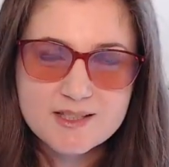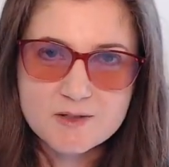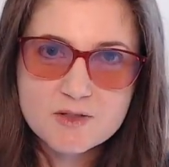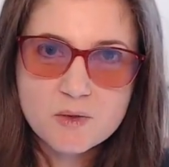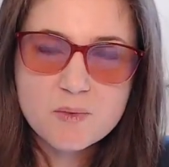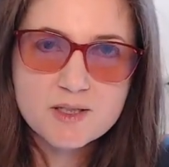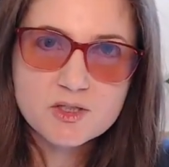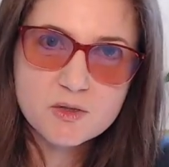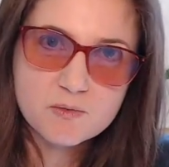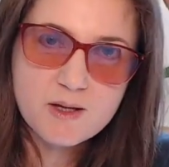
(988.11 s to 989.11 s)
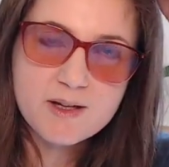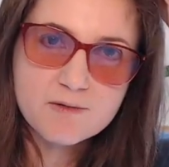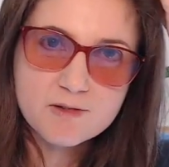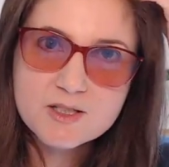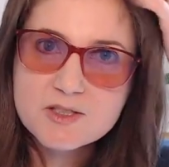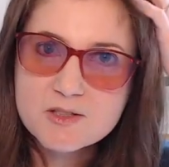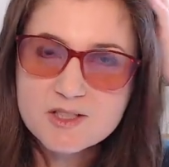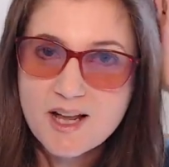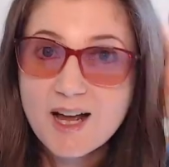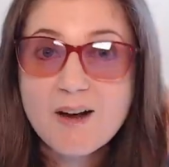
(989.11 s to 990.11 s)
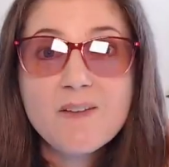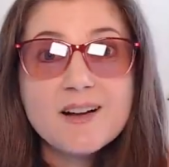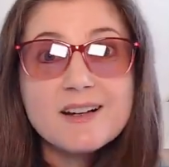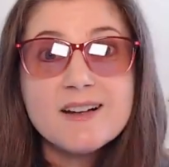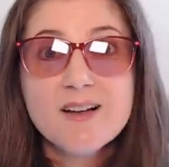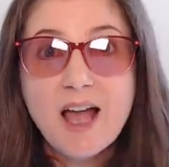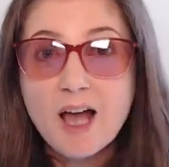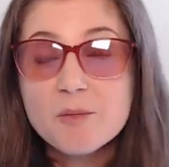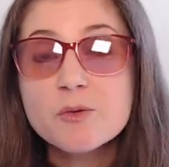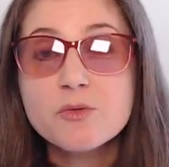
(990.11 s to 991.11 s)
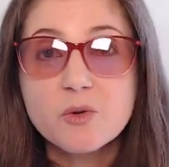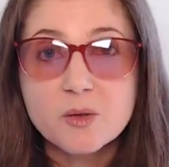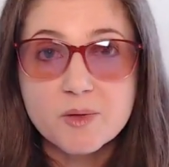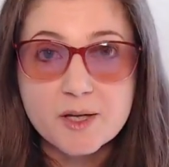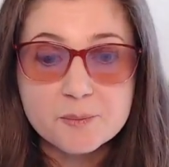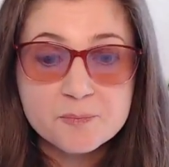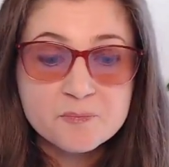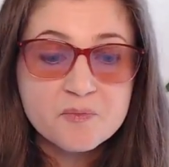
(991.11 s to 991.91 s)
There's so much great research now on habit forming,